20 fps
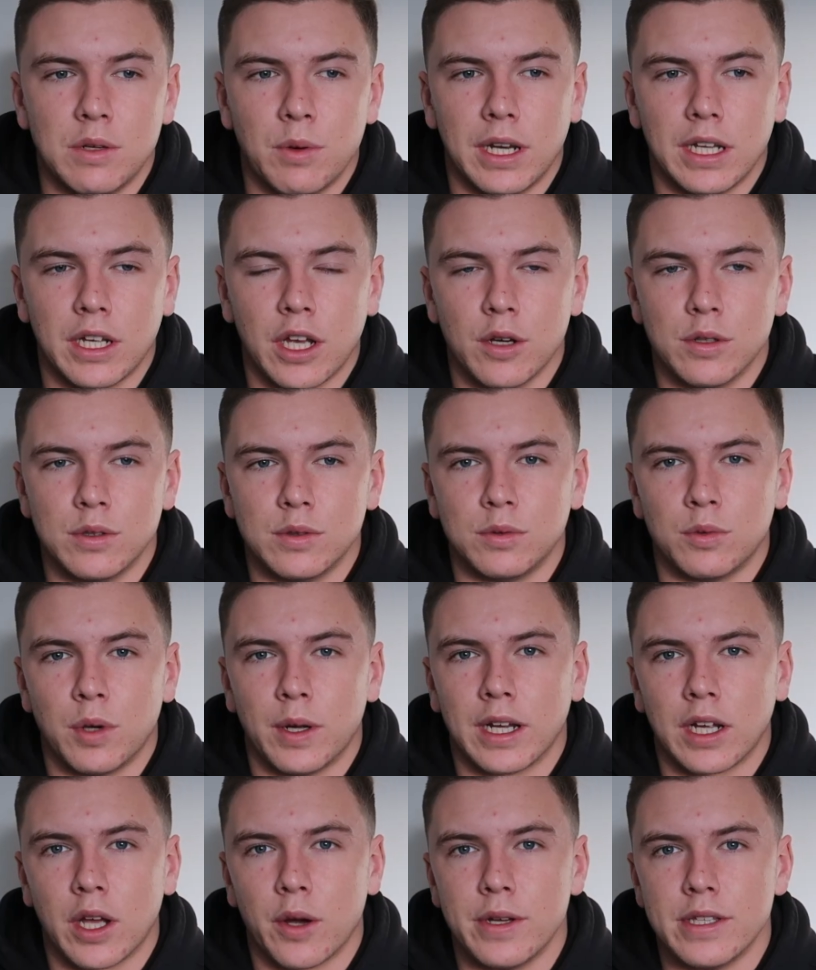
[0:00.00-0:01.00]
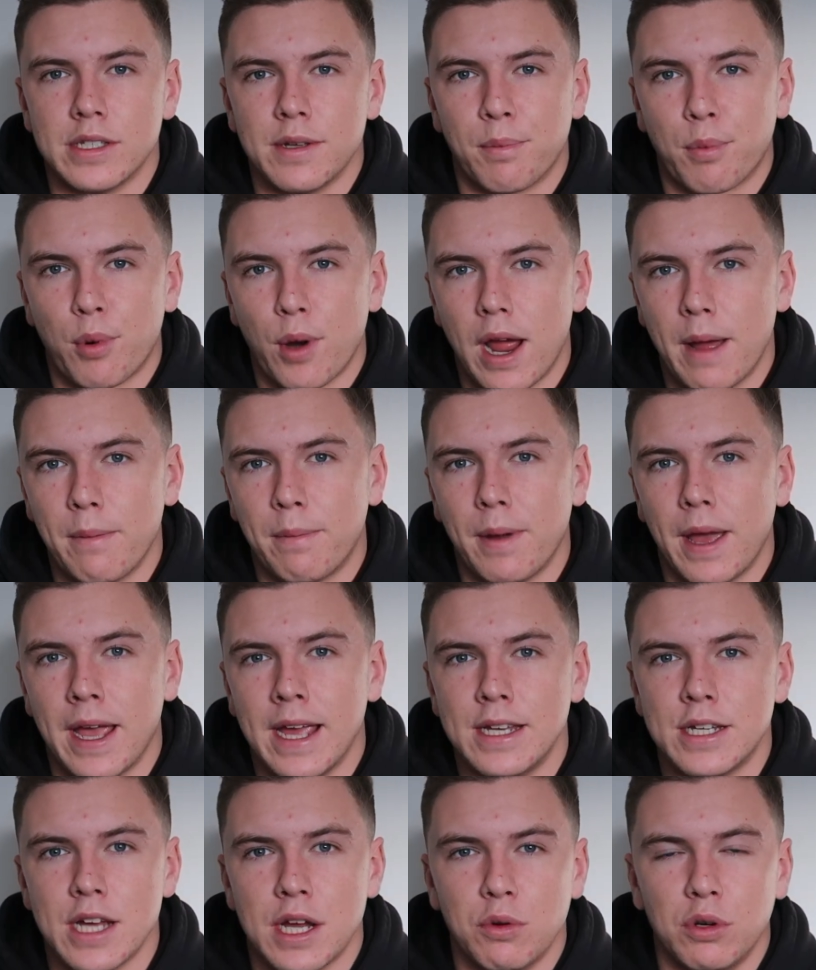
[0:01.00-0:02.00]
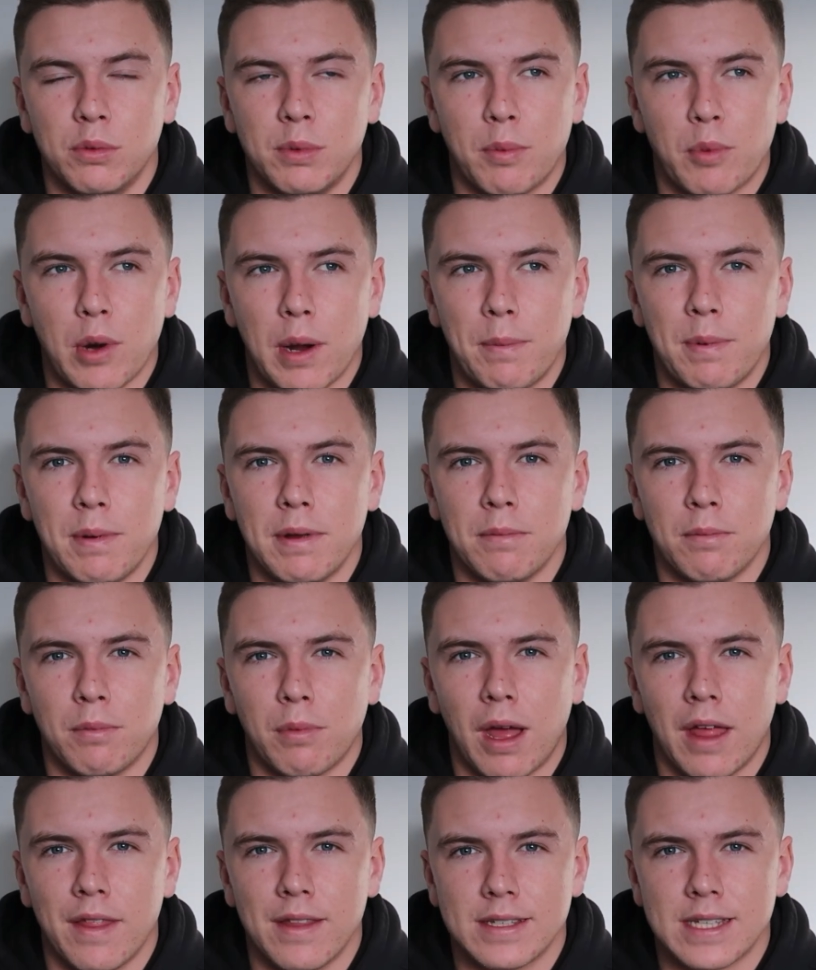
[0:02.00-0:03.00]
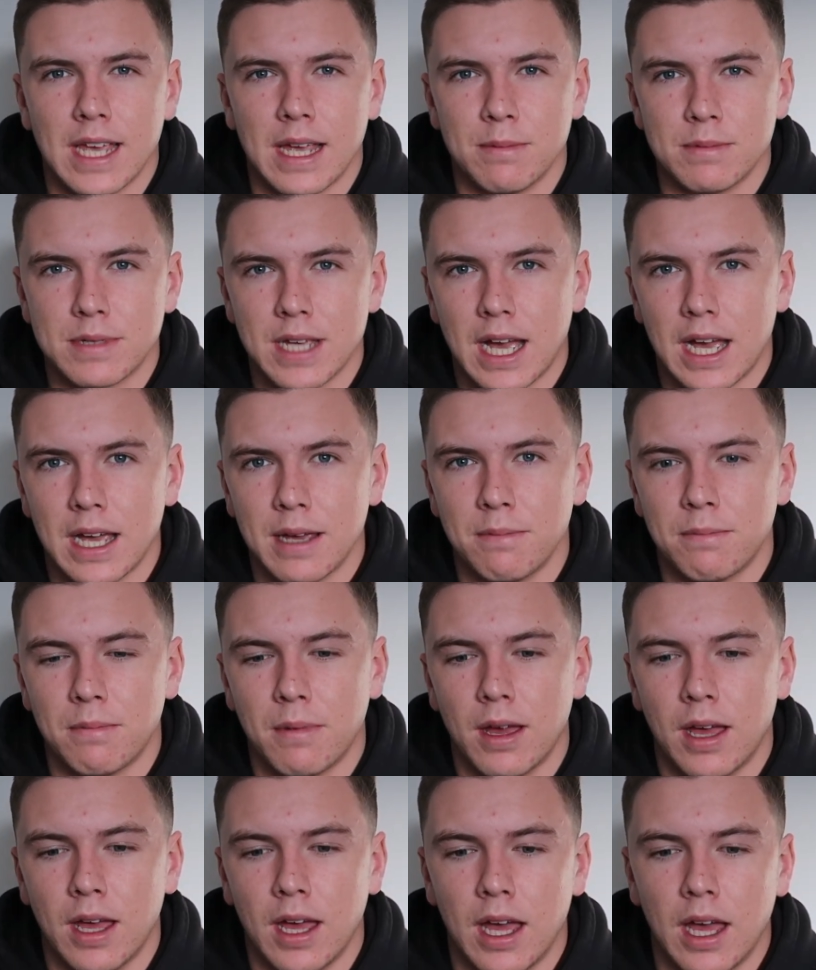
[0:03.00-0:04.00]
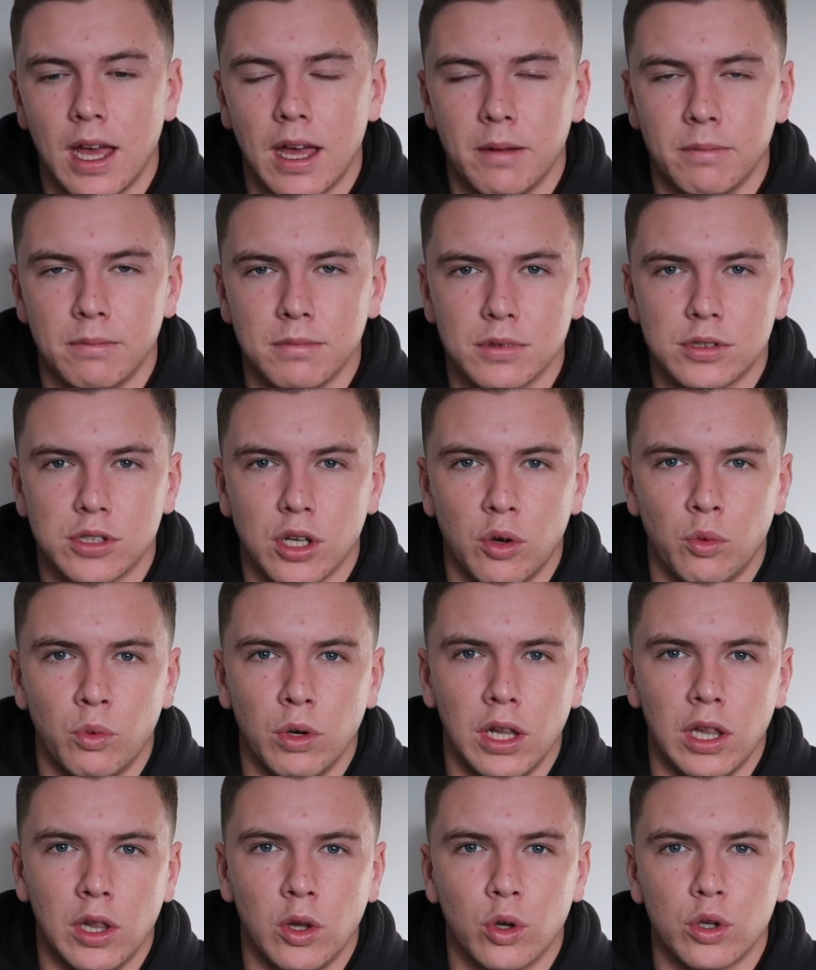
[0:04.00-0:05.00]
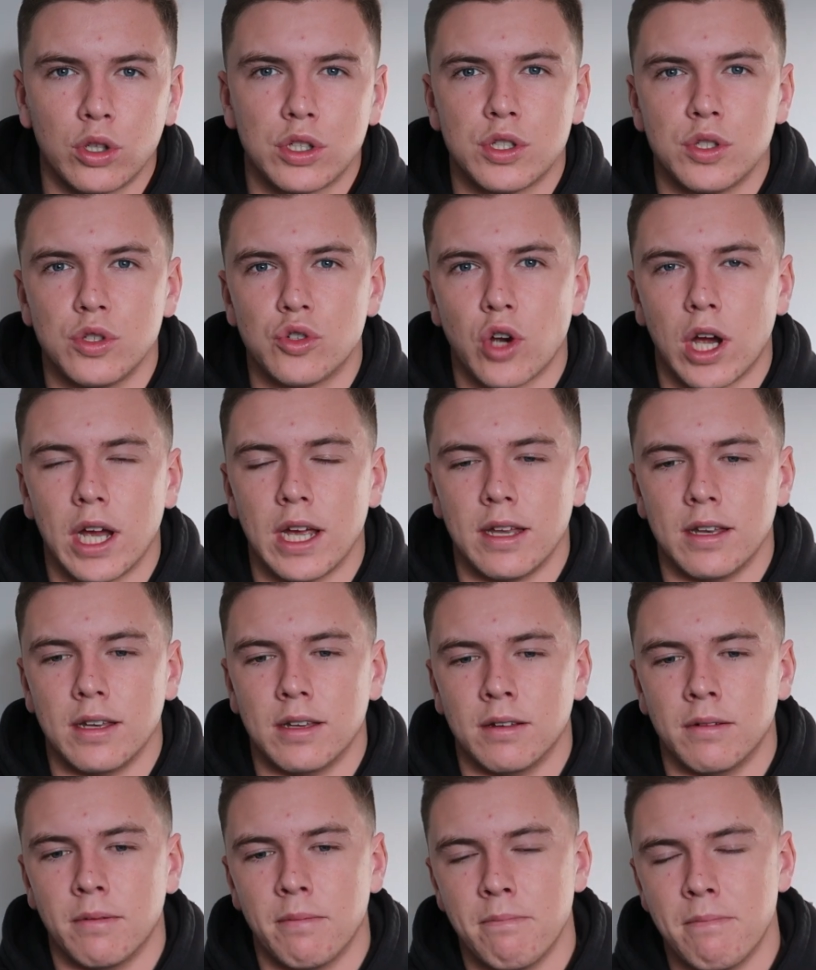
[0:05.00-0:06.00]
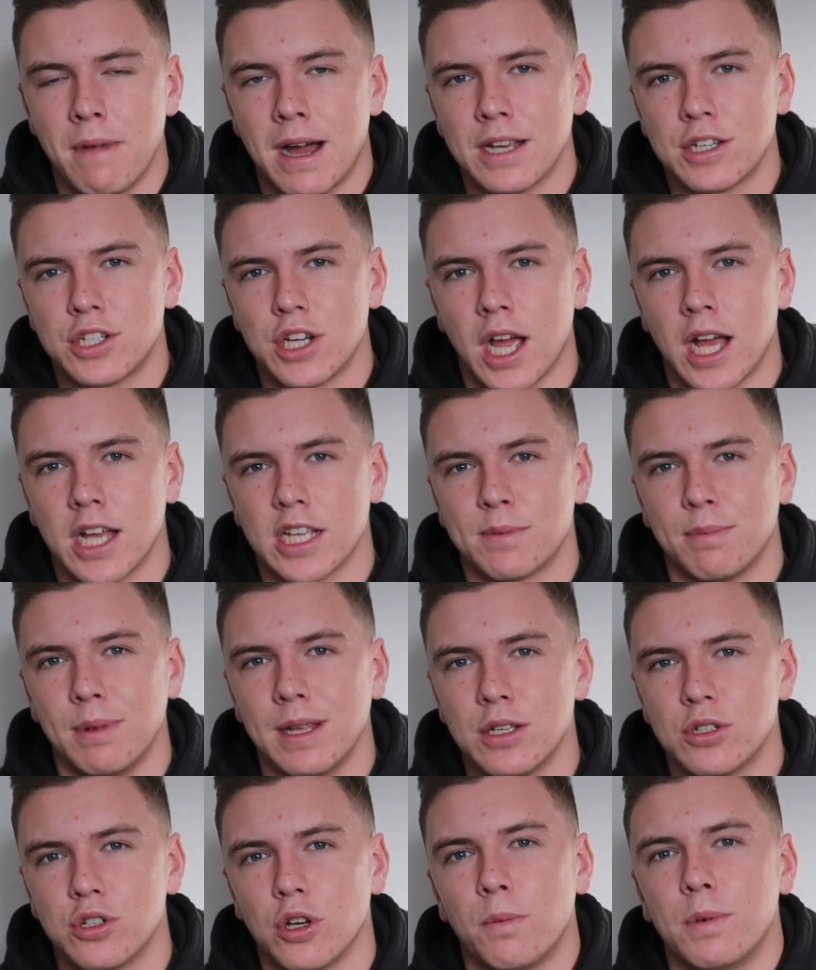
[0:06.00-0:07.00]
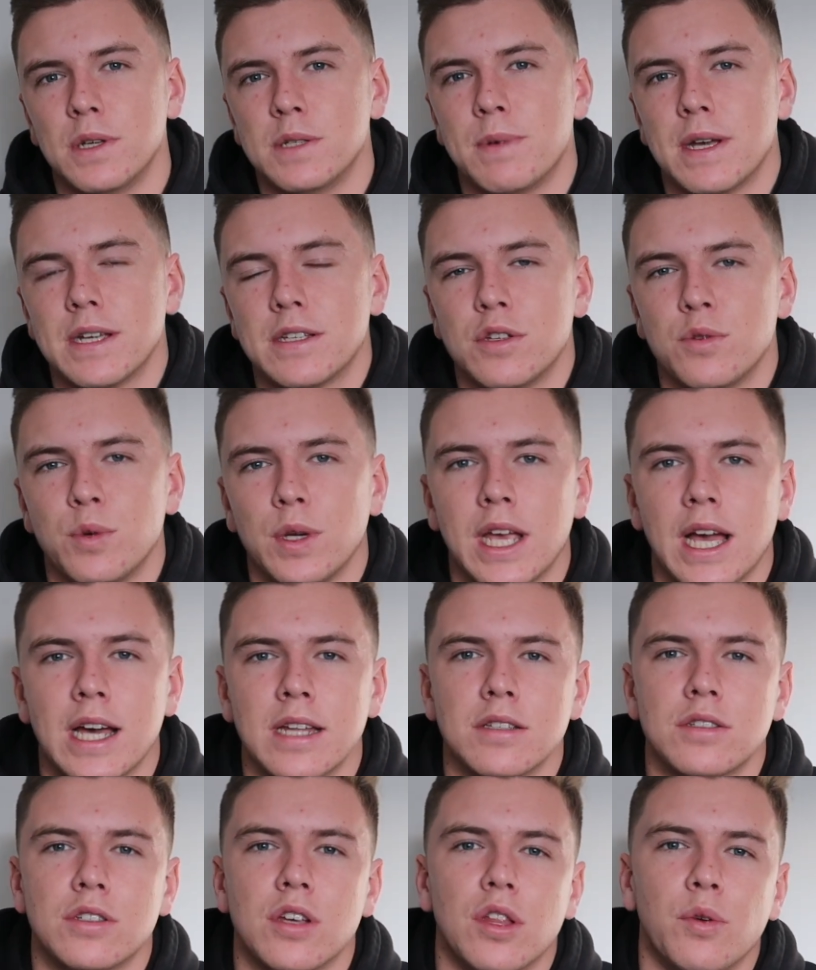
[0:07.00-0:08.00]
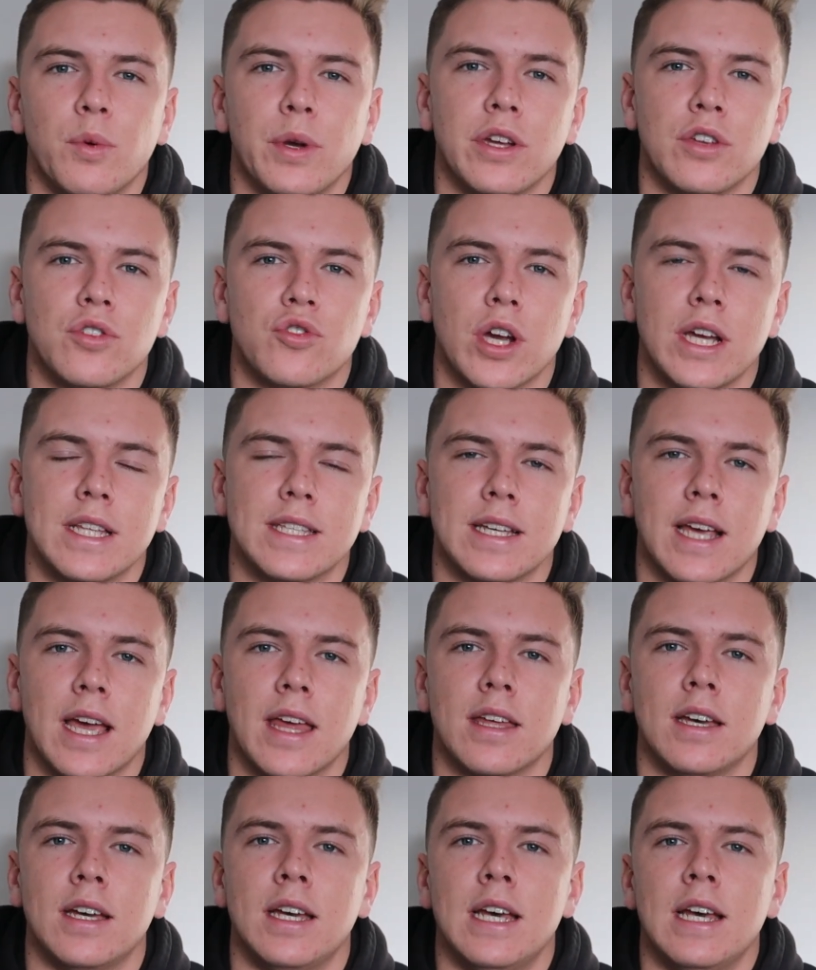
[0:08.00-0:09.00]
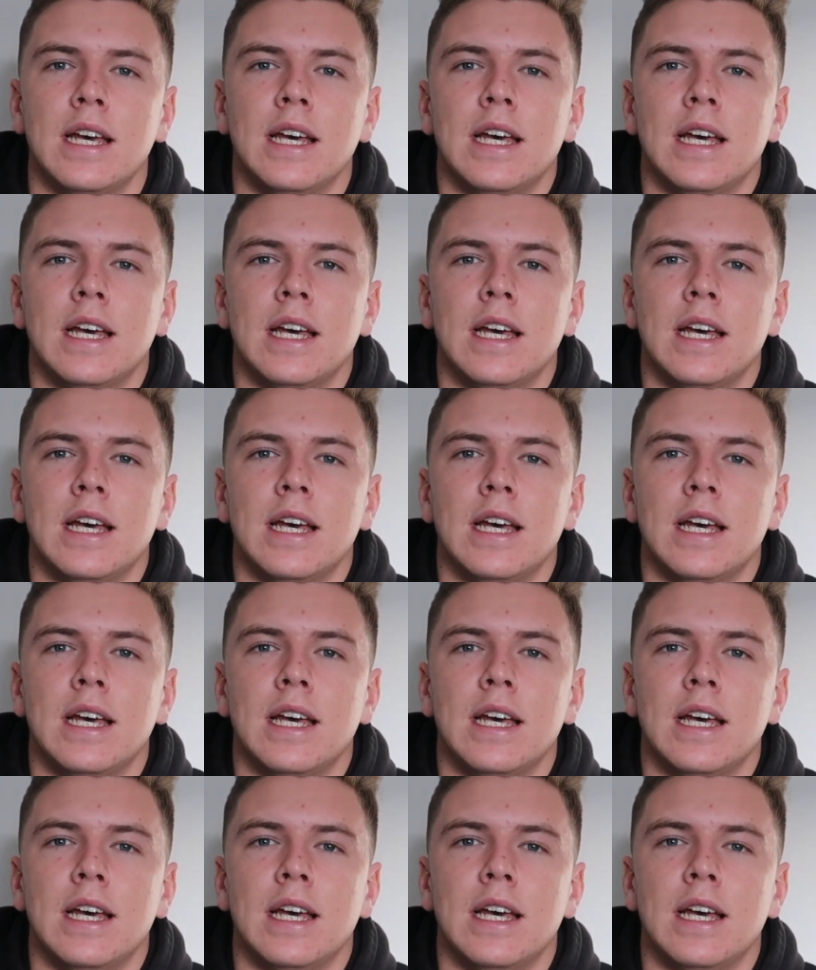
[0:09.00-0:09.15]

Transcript: when I go into prep, AJ will be prepping at the same time. So we'll look to try and match our splits up as best as we can, so that we can train together